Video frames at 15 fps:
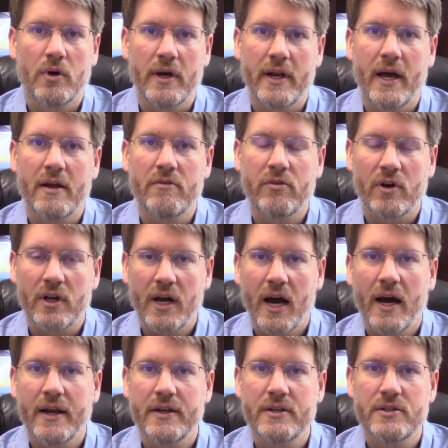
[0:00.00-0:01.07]
and I'd
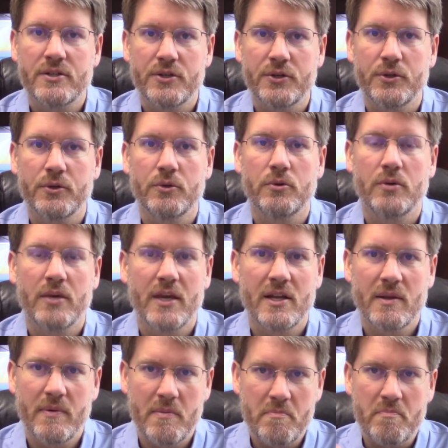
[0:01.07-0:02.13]
forgotten to,
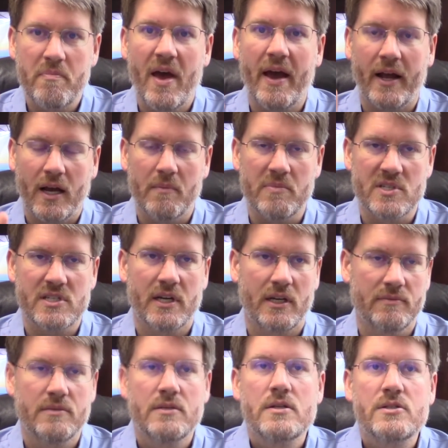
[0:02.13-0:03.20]
let me back up a second.